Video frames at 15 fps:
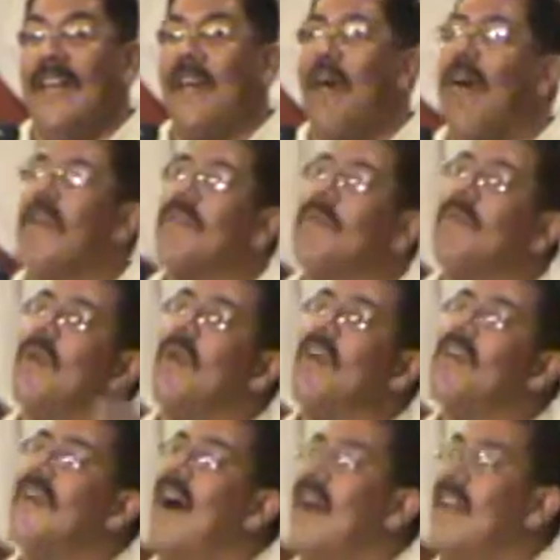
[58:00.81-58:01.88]
and all the
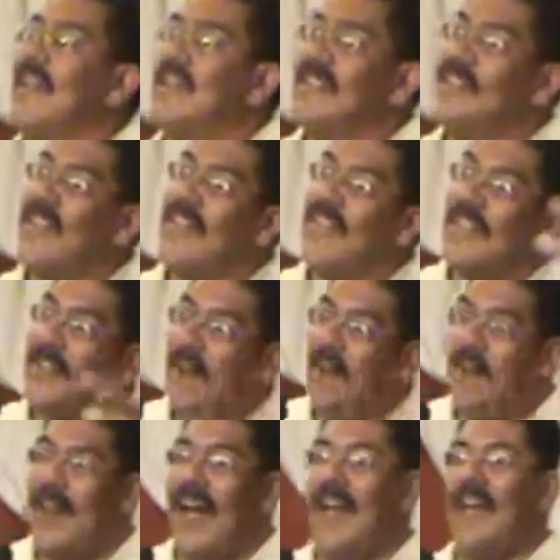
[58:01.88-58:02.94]
work God has done in
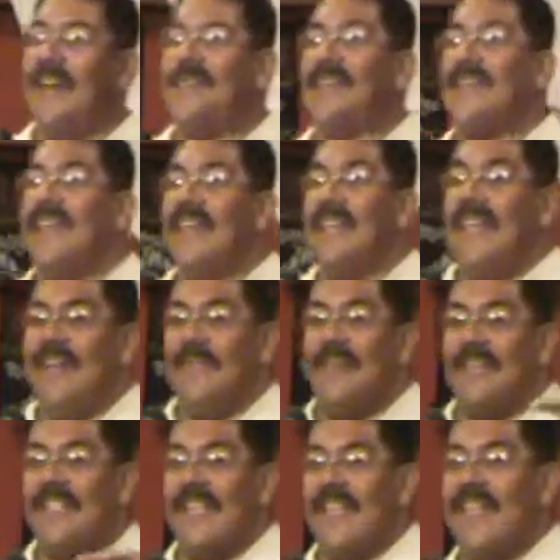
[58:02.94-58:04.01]
our lives,
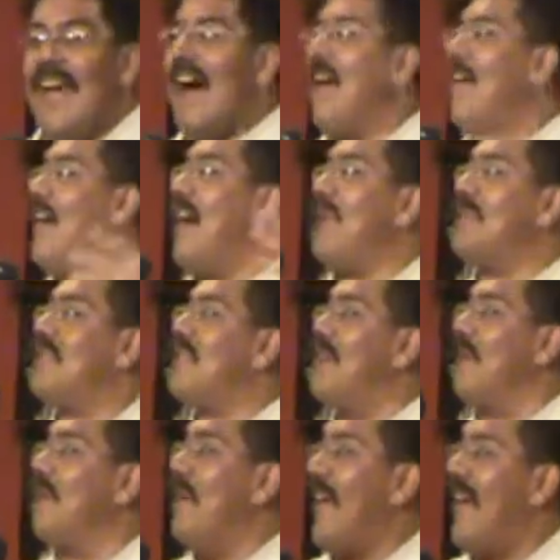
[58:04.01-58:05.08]
even till now, and I'm
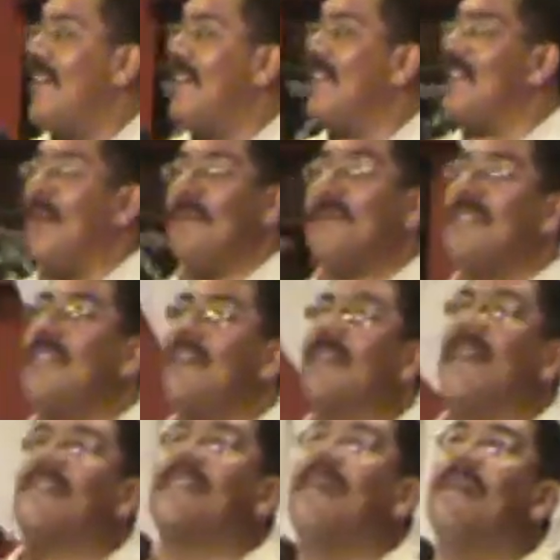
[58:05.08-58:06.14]
still Manuel, I'm still
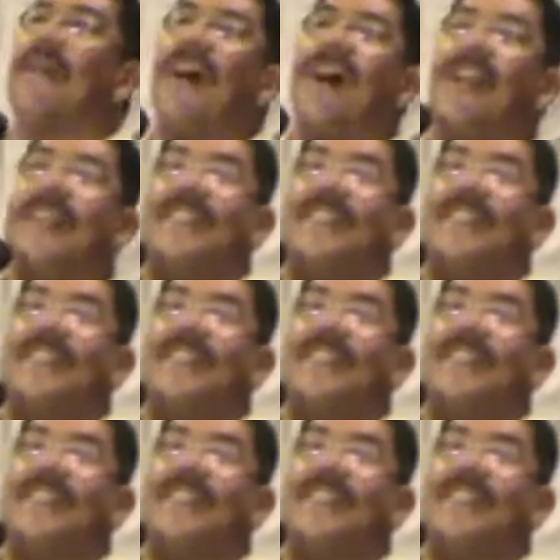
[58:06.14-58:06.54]
like saying, God,